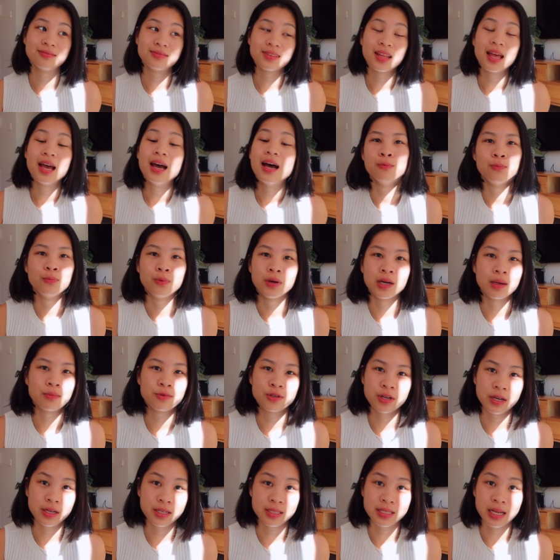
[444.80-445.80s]
And what I'm
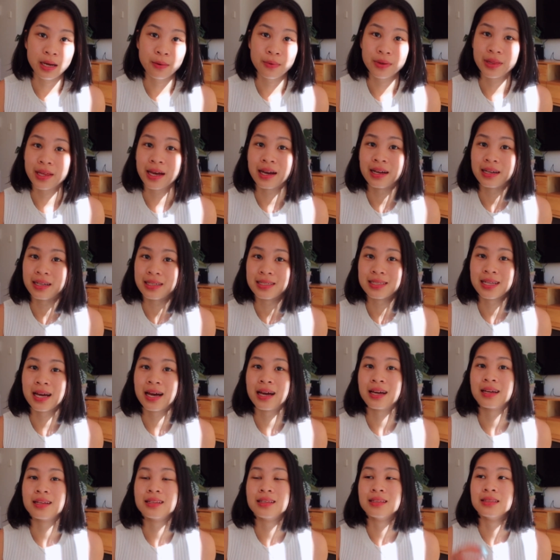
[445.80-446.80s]
trying to say with that is
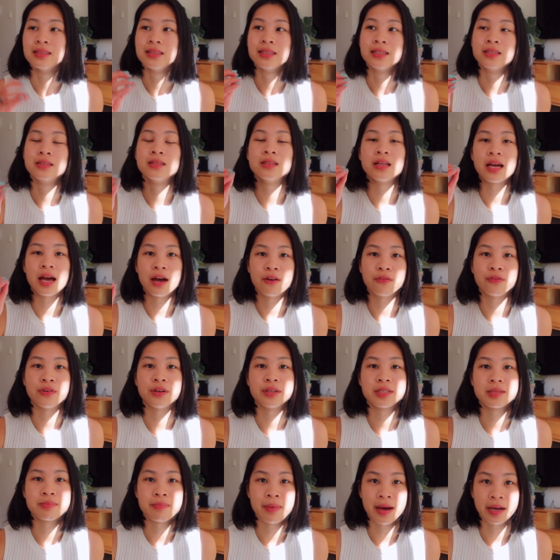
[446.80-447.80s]
that little
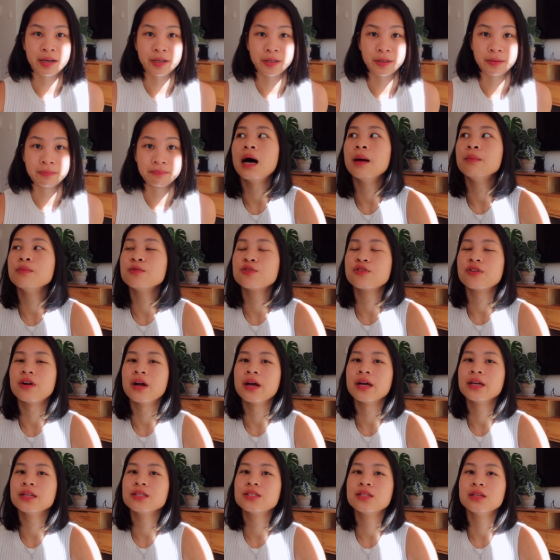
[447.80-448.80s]
efforts matter. I'm
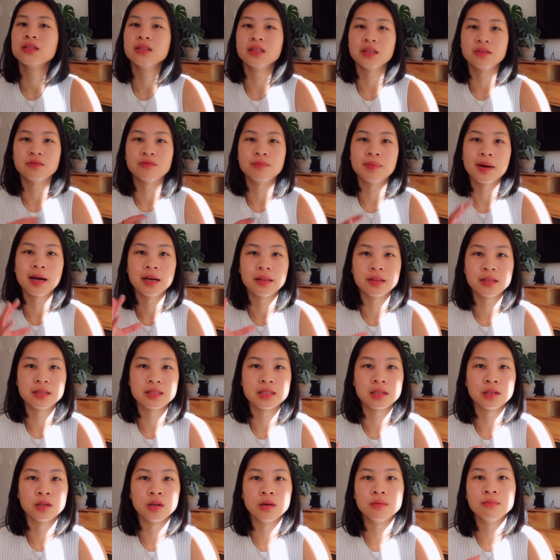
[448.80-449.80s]
trying to live by this
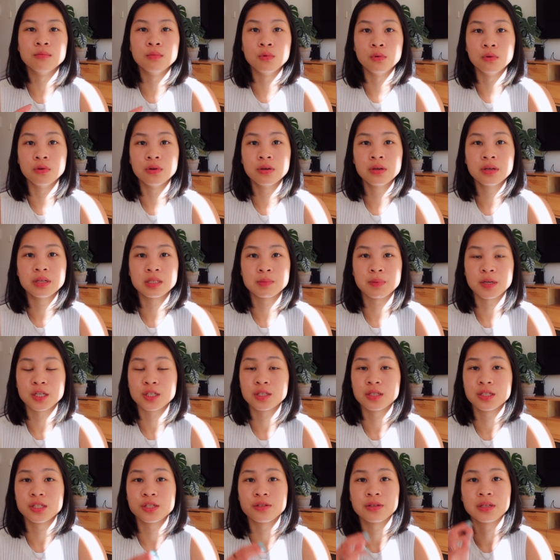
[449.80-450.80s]
a lot more,
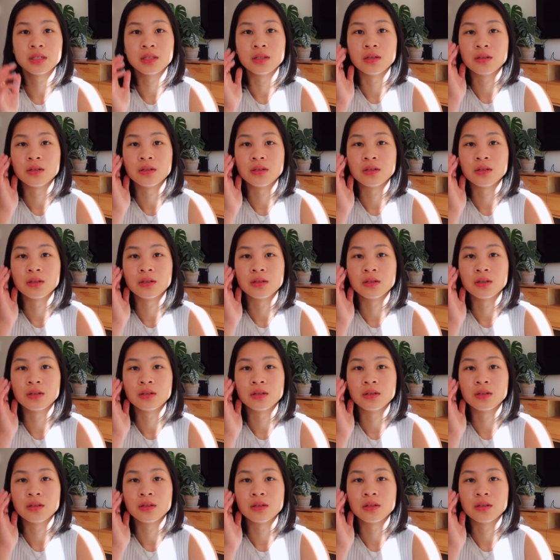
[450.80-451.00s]
especially during